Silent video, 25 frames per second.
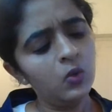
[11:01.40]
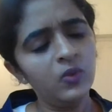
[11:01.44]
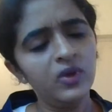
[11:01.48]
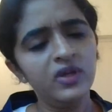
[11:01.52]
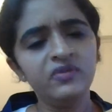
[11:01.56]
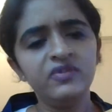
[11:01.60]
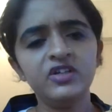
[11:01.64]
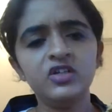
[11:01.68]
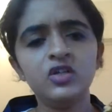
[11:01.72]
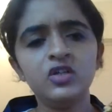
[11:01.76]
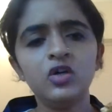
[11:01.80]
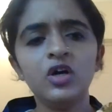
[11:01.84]
when
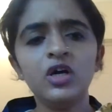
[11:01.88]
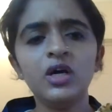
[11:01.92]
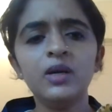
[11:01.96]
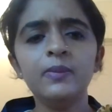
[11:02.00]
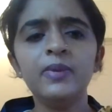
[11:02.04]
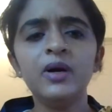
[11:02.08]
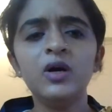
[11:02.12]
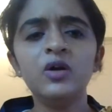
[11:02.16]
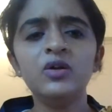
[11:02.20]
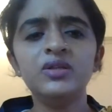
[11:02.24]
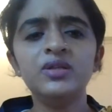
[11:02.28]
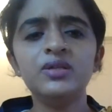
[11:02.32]
we talk
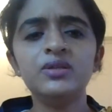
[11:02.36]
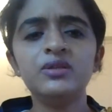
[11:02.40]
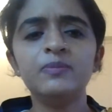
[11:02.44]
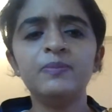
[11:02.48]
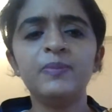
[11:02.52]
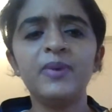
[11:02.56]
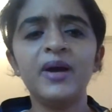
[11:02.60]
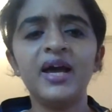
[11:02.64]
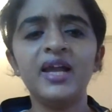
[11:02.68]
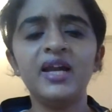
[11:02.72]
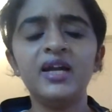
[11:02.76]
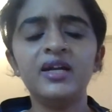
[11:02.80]
about this
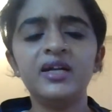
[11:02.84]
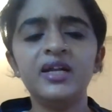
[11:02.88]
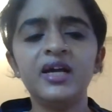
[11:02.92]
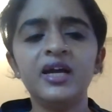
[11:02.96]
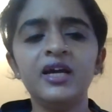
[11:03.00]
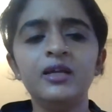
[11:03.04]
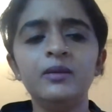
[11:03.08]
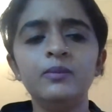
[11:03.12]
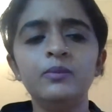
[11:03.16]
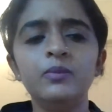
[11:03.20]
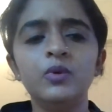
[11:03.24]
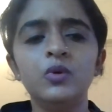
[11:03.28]

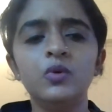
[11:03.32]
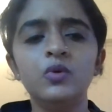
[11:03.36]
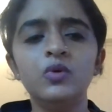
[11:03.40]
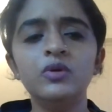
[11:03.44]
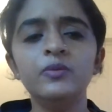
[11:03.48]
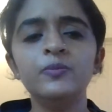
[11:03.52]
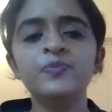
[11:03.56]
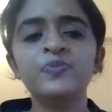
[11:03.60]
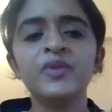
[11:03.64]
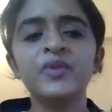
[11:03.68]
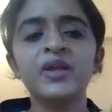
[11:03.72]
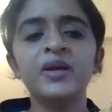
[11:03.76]
palatine
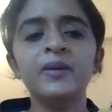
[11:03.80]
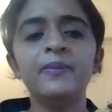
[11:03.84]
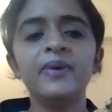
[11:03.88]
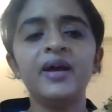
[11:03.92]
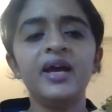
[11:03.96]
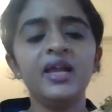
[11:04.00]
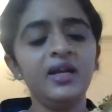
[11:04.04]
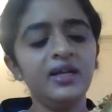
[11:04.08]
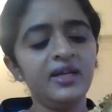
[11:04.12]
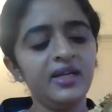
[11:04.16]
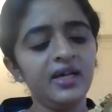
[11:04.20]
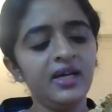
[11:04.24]

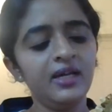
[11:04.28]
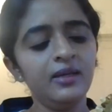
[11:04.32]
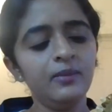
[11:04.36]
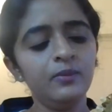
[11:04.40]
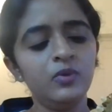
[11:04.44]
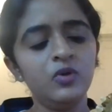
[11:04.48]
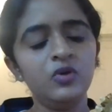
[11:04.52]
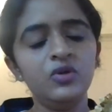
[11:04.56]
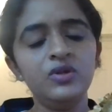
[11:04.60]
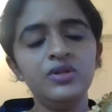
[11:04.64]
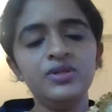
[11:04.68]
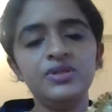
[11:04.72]

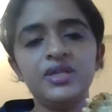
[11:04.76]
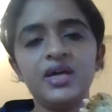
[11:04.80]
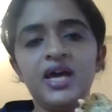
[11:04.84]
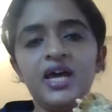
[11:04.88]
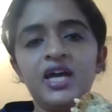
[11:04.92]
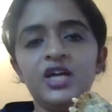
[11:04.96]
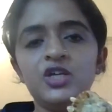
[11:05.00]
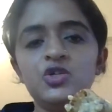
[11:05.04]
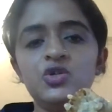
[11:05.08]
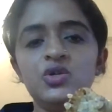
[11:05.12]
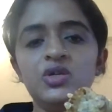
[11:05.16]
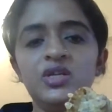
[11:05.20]
bone is
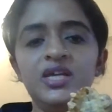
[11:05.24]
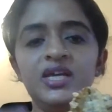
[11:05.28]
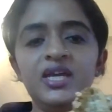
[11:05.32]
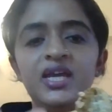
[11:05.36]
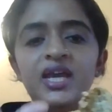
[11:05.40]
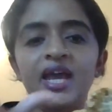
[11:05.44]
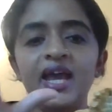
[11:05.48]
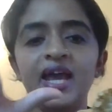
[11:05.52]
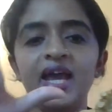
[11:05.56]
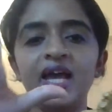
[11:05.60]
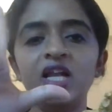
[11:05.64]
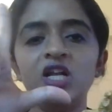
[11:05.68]

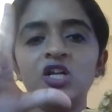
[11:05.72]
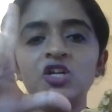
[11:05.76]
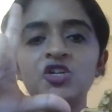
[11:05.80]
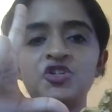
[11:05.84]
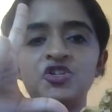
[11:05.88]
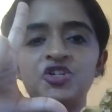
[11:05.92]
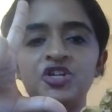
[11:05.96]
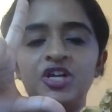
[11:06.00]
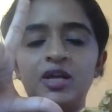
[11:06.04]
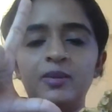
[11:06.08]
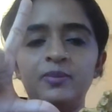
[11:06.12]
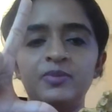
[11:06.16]
actually
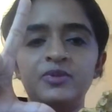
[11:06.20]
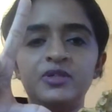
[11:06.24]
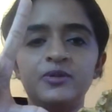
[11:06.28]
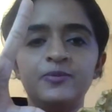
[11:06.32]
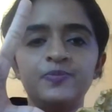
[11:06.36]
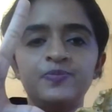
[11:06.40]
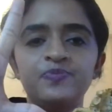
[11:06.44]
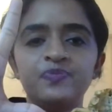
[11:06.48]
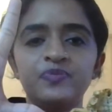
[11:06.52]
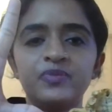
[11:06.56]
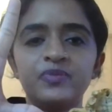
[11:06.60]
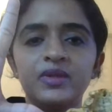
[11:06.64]
L-shaped.
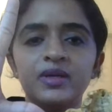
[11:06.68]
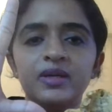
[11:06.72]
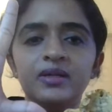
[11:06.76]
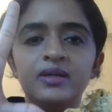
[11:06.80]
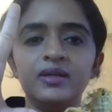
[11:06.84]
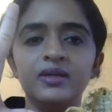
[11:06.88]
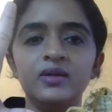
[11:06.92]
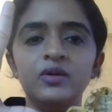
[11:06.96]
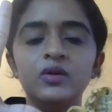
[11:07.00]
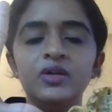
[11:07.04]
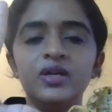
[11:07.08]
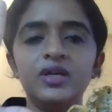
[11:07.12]

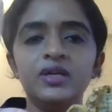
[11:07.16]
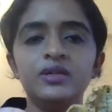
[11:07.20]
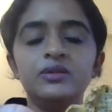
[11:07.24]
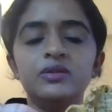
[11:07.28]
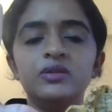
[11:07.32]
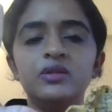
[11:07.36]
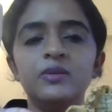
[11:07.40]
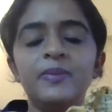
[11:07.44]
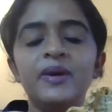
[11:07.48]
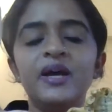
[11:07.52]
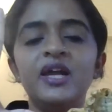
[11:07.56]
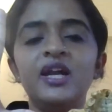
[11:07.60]
Okay, so
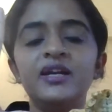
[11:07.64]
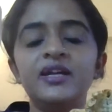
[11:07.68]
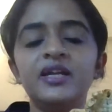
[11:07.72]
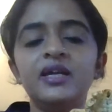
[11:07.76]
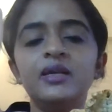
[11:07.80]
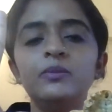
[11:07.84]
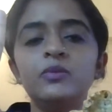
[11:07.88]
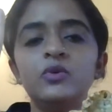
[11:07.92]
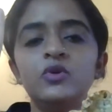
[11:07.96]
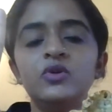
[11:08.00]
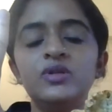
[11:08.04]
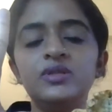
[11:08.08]
the
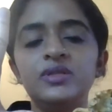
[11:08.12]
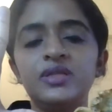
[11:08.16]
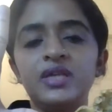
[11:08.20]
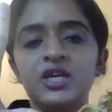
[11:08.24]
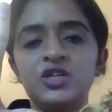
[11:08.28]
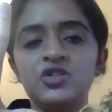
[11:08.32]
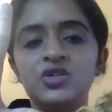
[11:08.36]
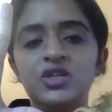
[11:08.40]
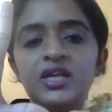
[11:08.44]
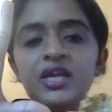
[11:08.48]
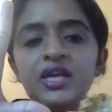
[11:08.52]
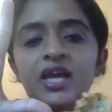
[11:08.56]
palatine bone is
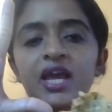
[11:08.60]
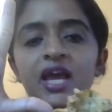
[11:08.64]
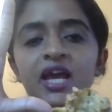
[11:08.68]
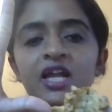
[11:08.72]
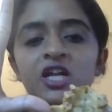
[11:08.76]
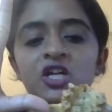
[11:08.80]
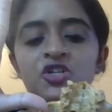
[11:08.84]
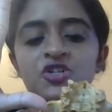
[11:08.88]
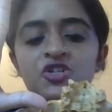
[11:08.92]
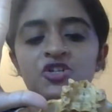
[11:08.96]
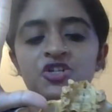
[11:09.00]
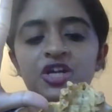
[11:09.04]
actually
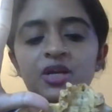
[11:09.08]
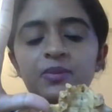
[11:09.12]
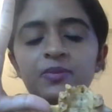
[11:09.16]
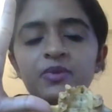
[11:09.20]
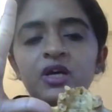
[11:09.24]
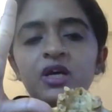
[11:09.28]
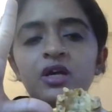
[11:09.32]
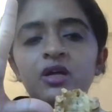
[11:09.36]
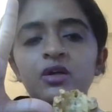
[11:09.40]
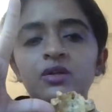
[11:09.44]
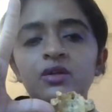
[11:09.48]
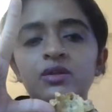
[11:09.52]
L-shaped.
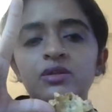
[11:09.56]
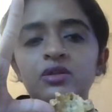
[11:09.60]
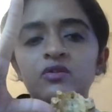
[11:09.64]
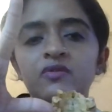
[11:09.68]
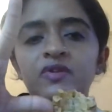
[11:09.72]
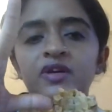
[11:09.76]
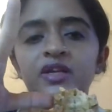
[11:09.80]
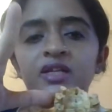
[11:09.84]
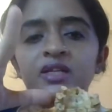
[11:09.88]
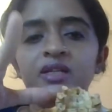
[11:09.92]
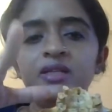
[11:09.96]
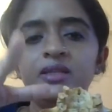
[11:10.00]
So
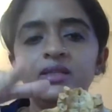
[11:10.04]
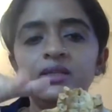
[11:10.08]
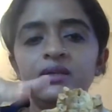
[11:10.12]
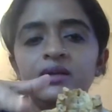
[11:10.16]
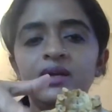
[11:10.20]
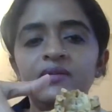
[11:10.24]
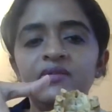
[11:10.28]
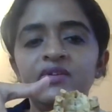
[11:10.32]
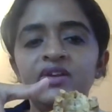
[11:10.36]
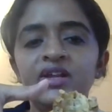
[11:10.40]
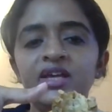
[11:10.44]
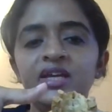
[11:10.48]

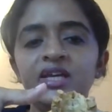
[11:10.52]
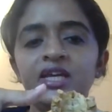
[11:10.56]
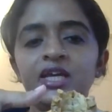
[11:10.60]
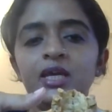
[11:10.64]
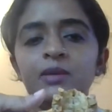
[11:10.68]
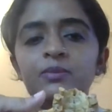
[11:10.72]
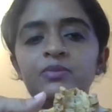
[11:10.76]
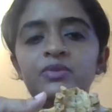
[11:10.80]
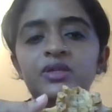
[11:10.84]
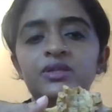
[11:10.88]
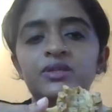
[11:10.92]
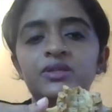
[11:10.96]
when I
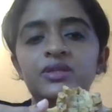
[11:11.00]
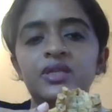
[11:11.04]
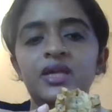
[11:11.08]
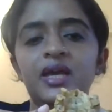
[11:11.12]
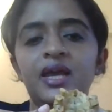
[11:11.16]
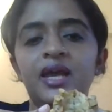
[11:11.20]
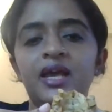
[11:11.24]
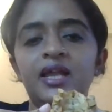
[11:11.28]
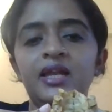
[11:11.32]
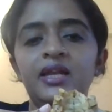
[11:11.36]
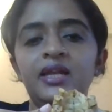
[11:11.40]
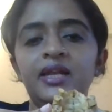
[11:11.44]
keep this
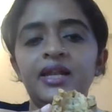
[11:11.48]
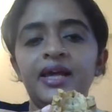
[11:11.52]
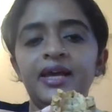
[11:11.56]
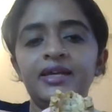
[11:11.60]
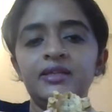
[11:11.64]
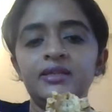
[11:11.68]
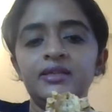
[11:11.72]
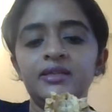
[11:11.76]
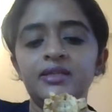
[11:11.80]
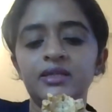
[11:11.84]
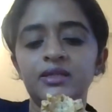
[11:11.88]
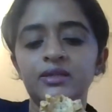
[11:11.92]
L
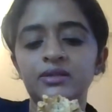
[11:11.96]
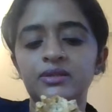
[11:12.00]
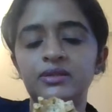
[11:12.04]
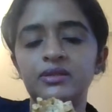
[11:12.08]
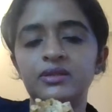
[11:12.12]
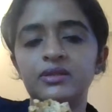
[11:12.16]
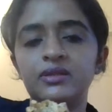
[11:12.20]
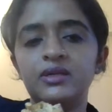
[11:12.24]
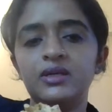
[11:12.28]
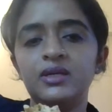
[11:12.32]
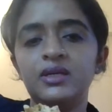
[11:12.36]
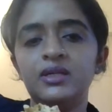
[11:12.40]
like
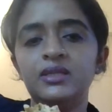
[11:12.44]
this